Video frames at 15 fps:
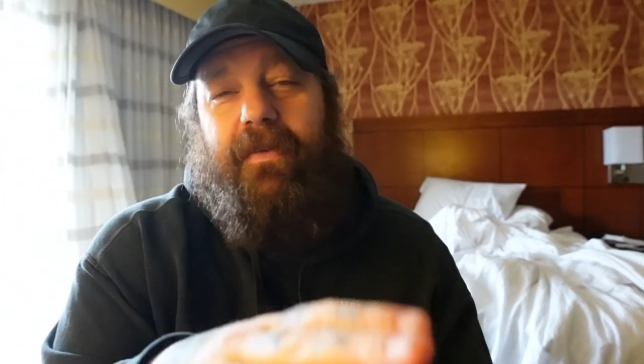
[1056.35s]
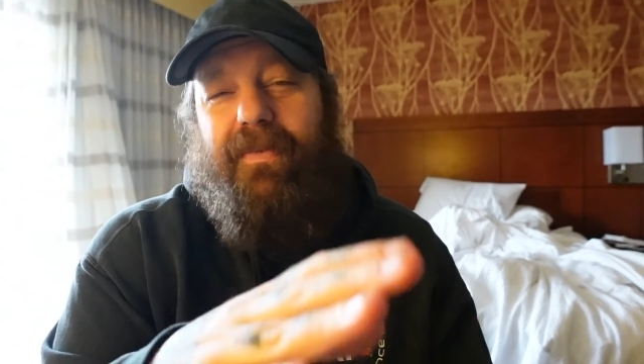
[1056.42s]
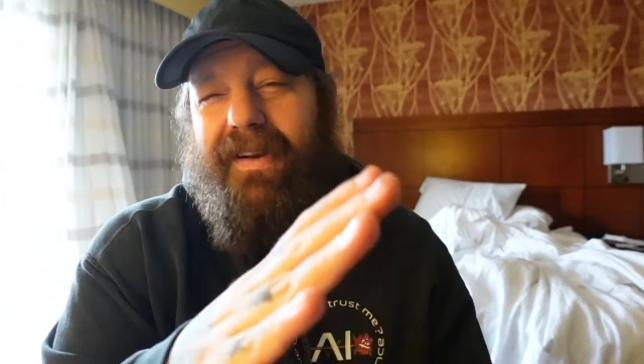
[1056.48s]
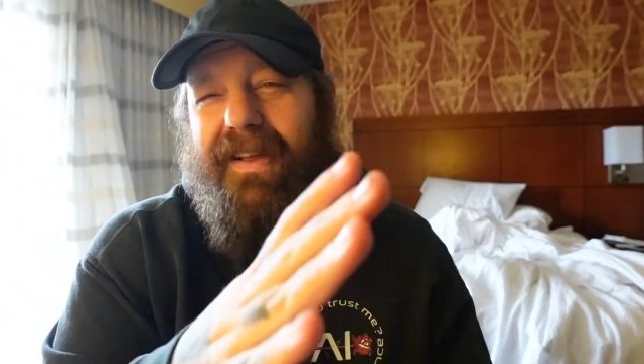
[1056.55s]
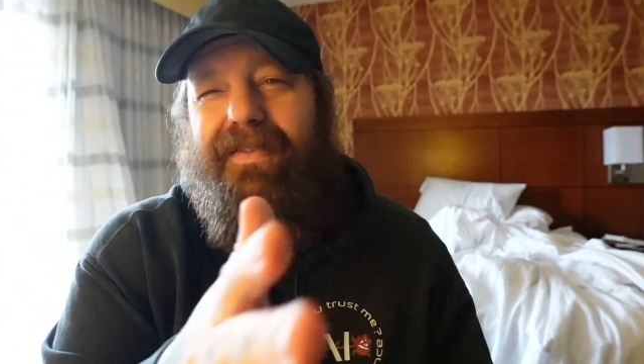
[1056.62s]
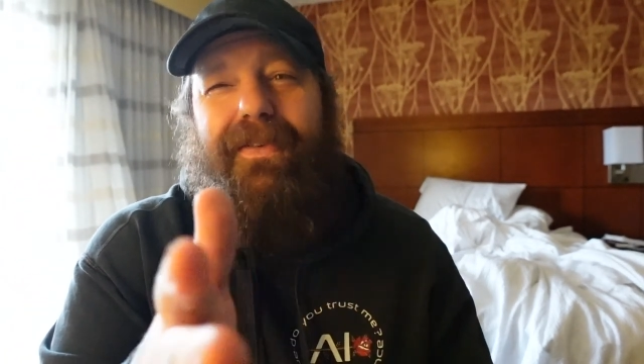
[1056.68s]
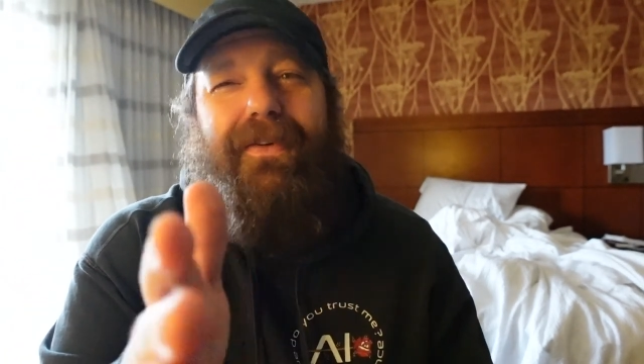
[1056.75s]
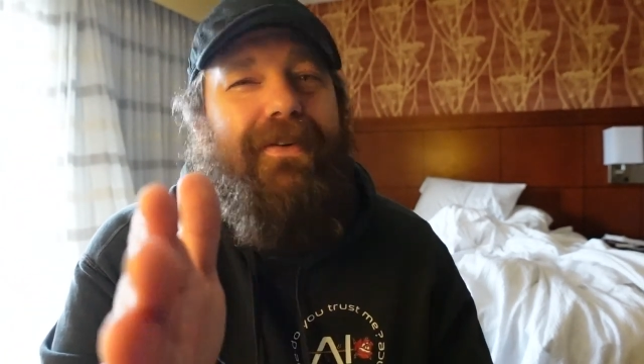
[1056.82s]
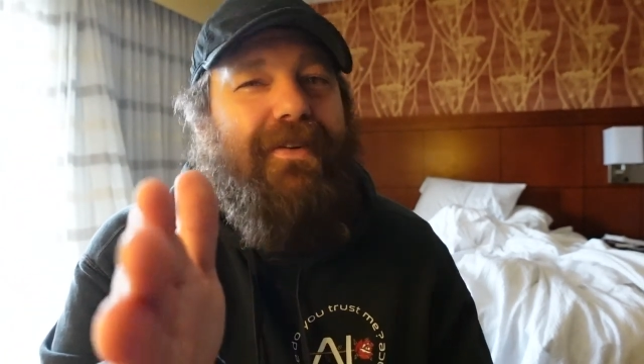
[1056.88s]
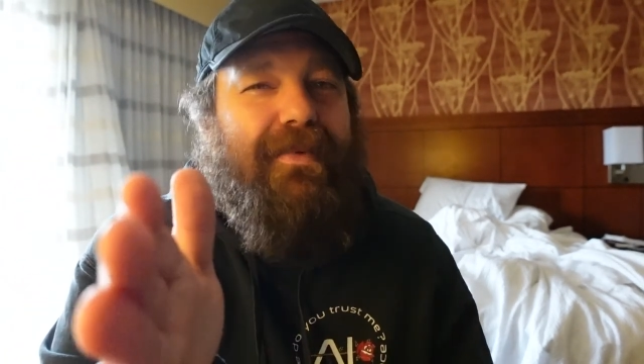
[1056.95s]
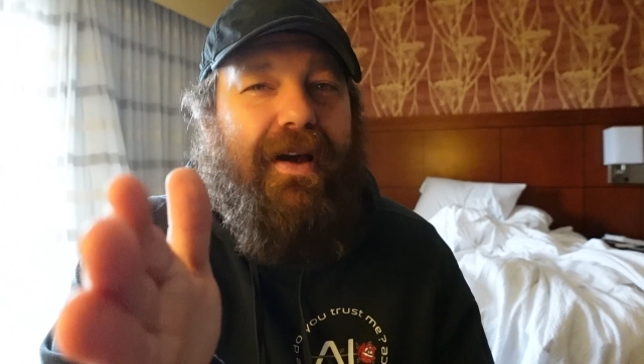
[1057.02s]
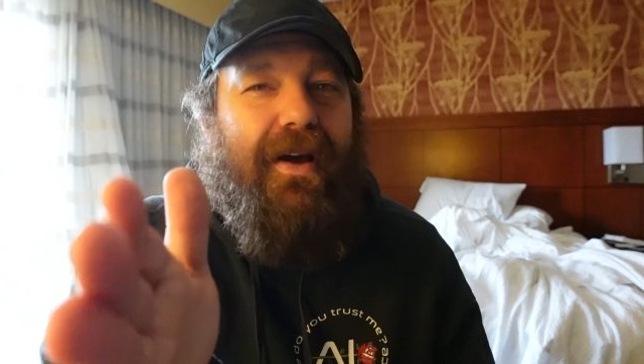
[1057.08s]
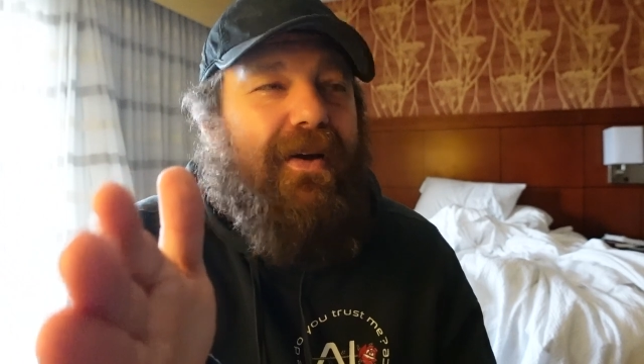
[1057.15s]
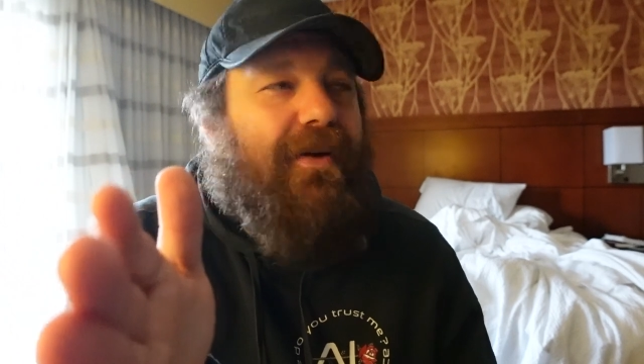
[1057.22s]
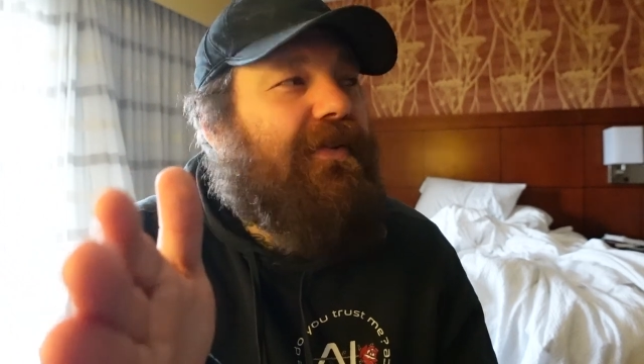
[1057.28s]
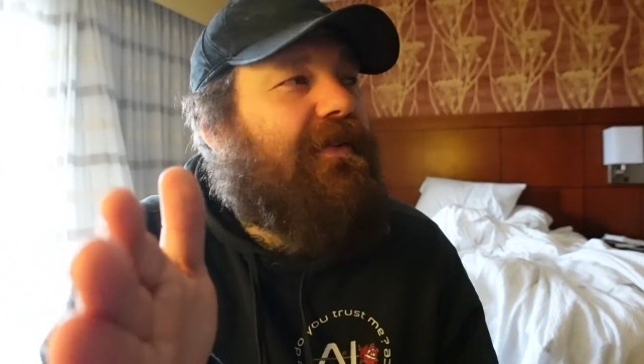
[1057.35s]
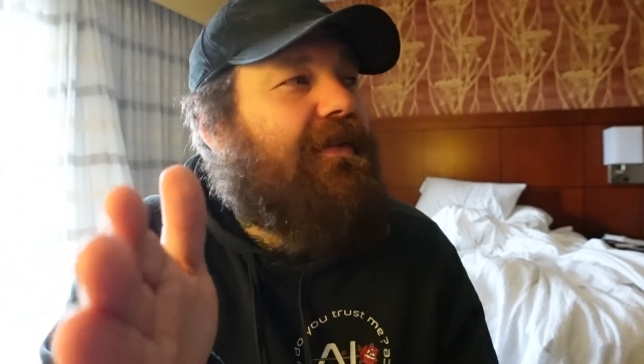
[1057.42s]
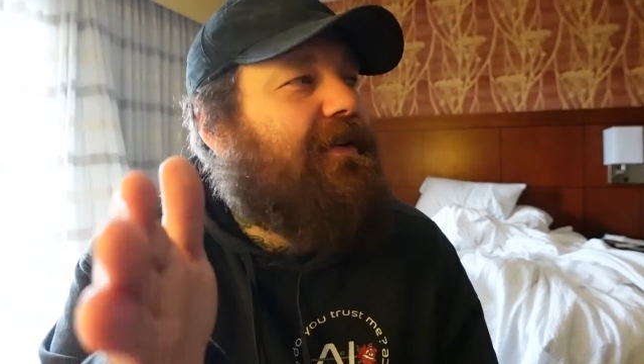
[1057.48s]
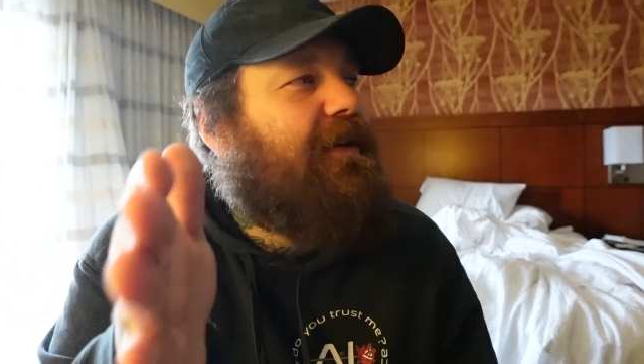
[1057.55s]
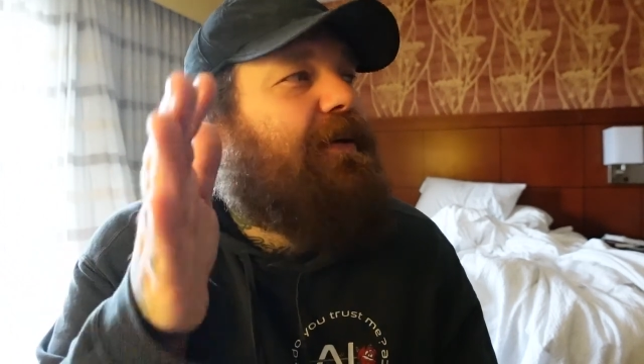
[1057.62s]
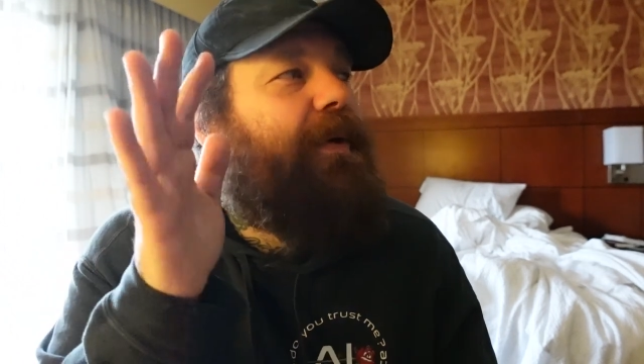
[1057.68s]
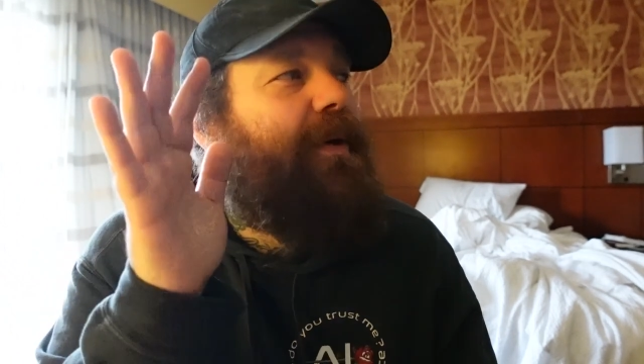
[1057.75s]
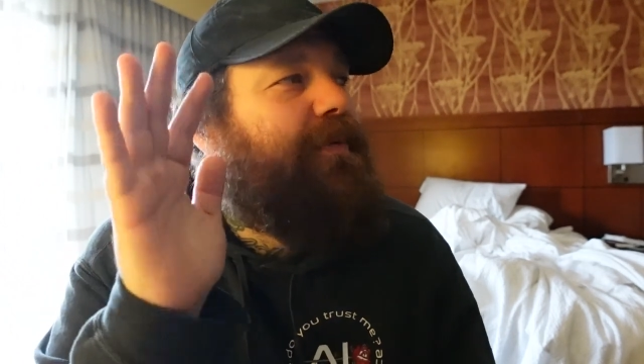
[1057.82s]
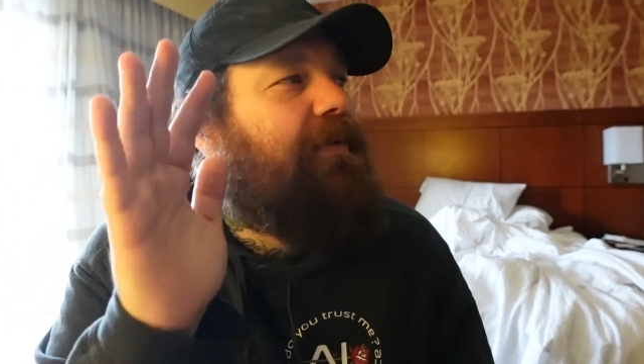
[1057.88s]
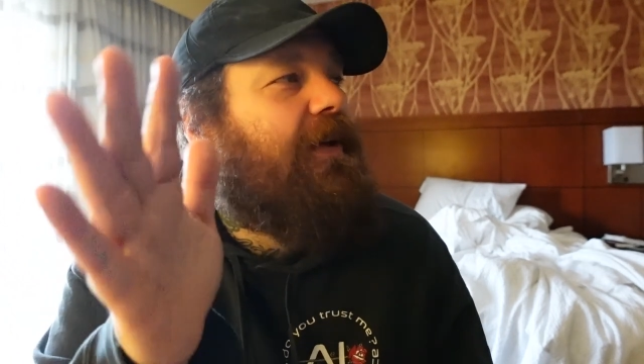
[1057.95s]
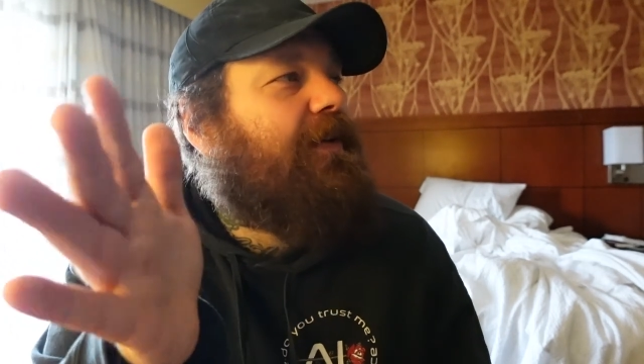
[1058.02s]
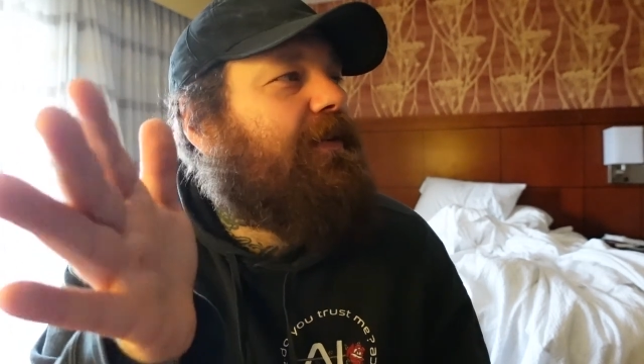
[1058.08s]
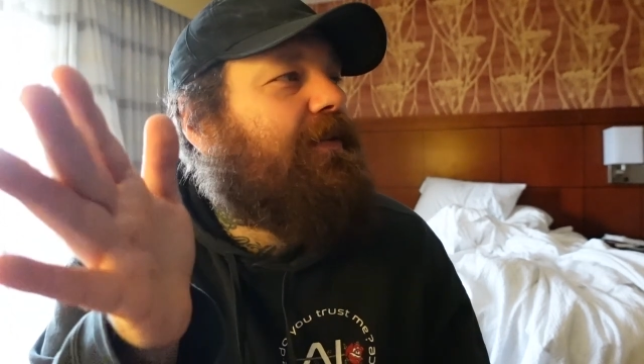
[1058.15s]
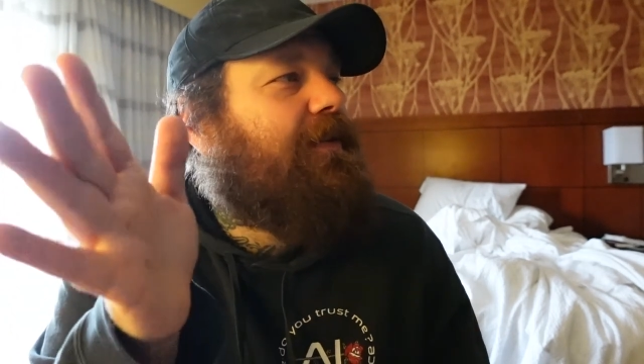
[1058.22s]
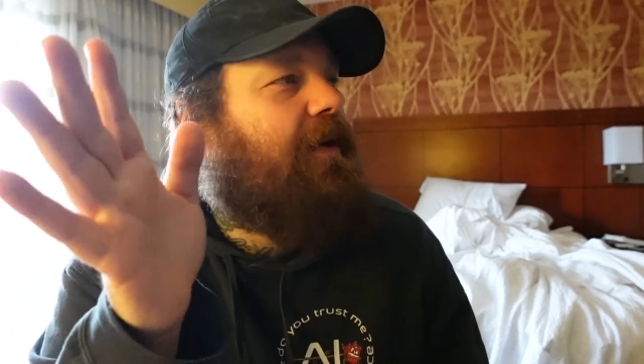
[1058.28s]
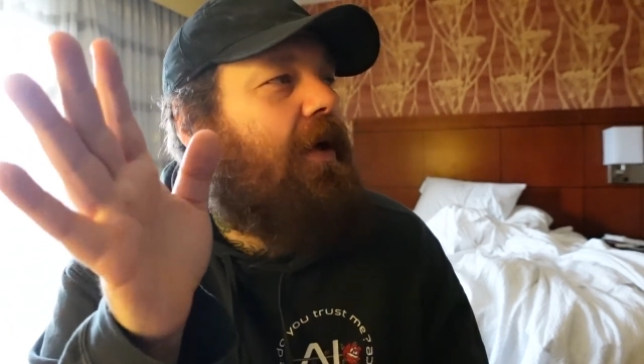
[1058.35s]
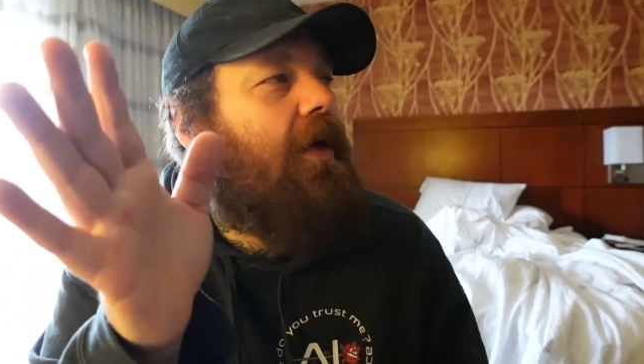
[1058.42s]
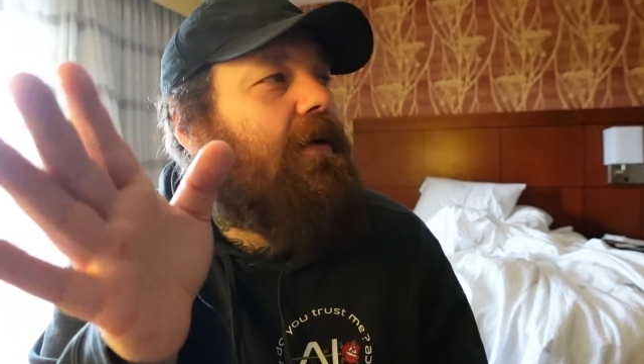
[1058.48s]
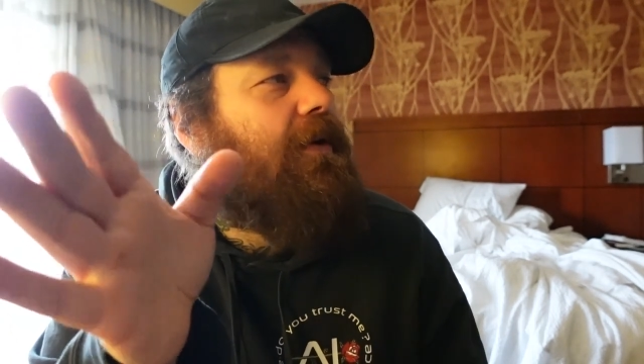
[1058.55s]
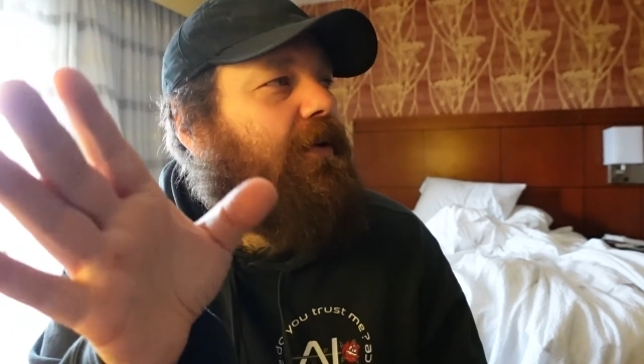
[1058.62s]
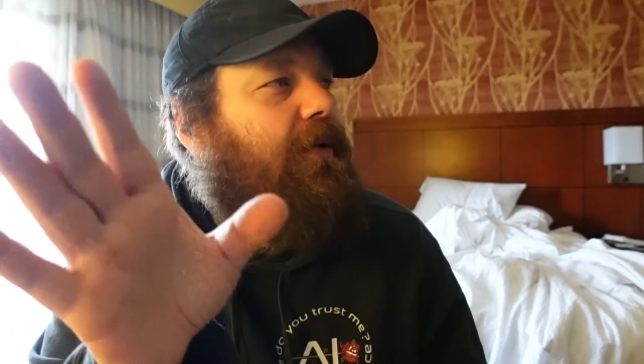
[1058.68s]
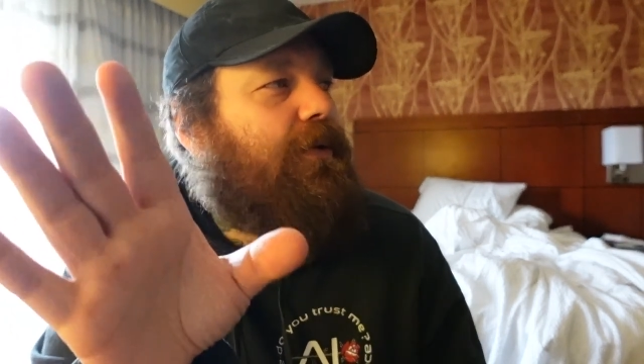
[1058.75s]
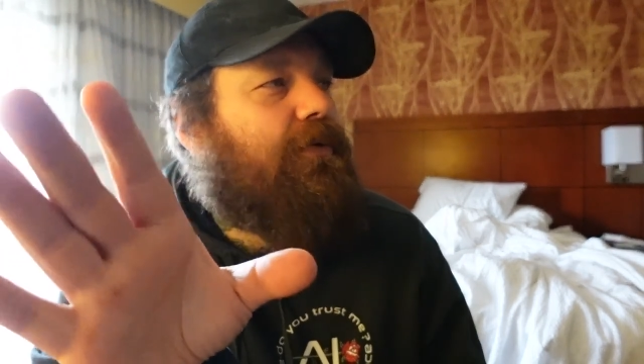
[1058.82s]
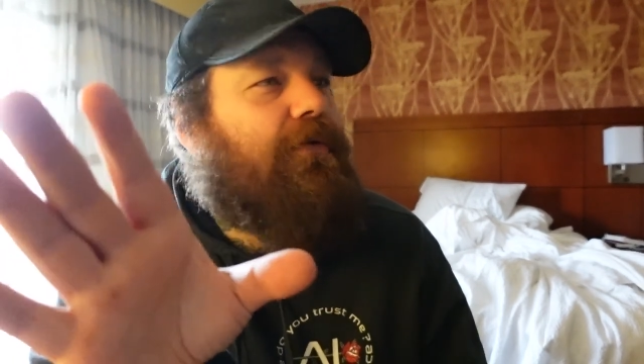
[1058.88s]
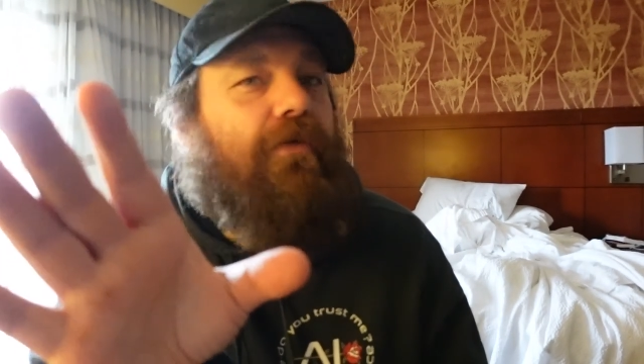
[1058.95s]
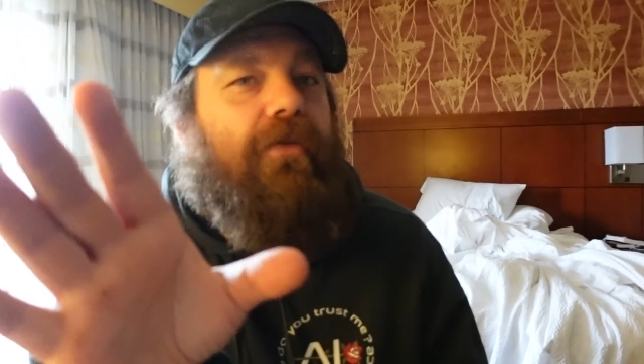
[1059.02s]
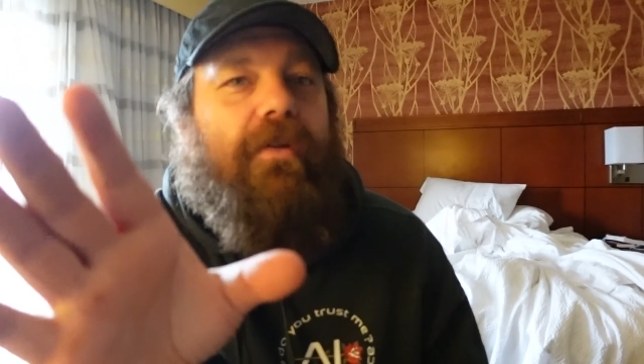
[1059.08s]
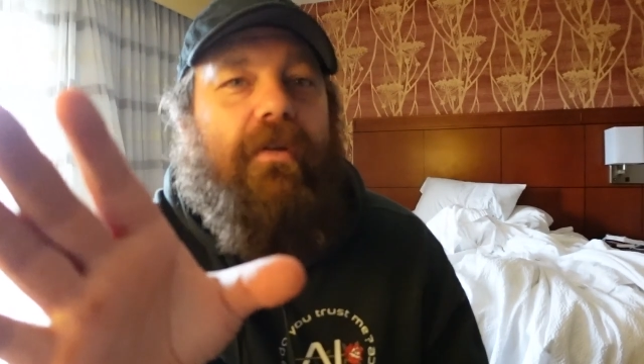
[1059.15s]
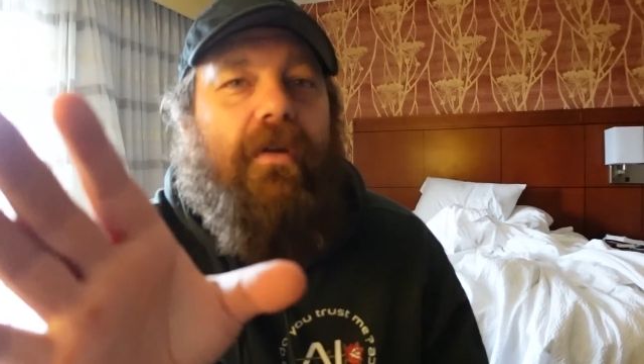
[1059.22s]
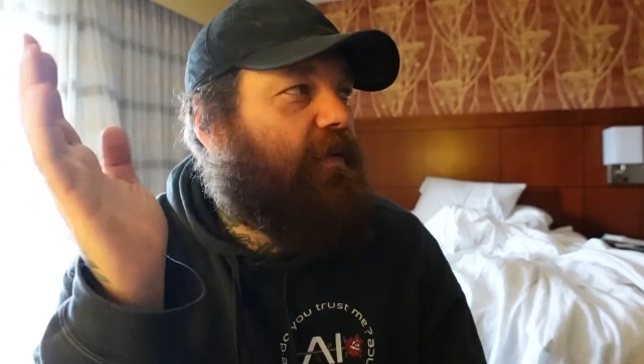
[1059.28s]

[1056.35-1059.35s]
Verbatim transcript: And what I've learned about how you know, hotels are all an illusion.